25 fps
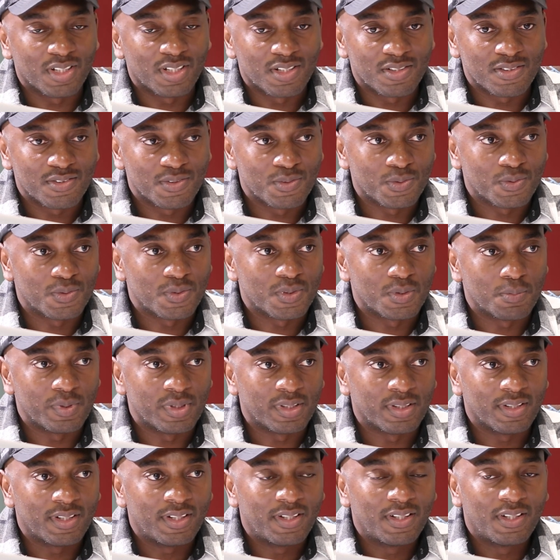so to
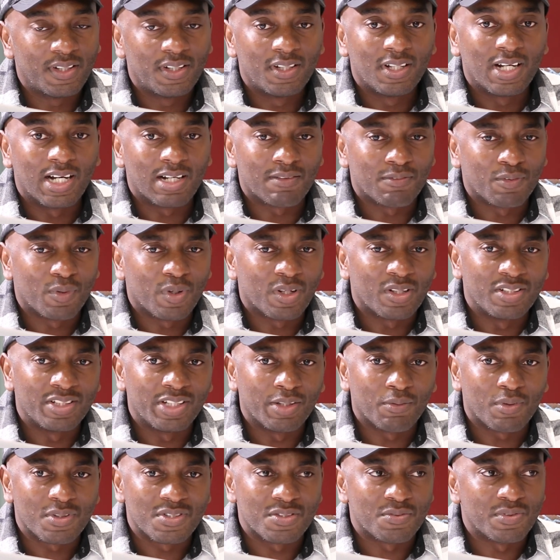speak. I have no
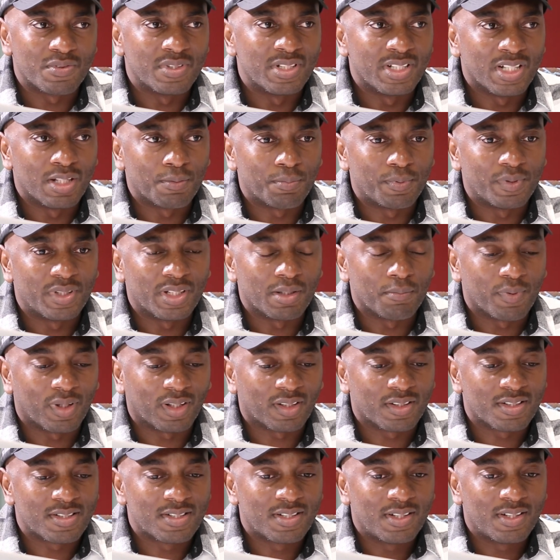idea what's really happening,
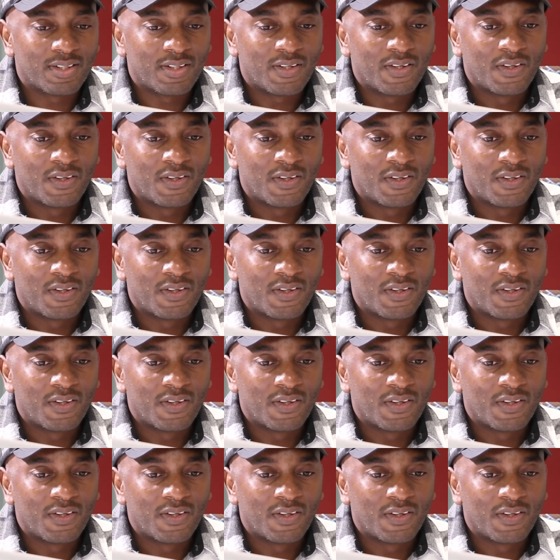but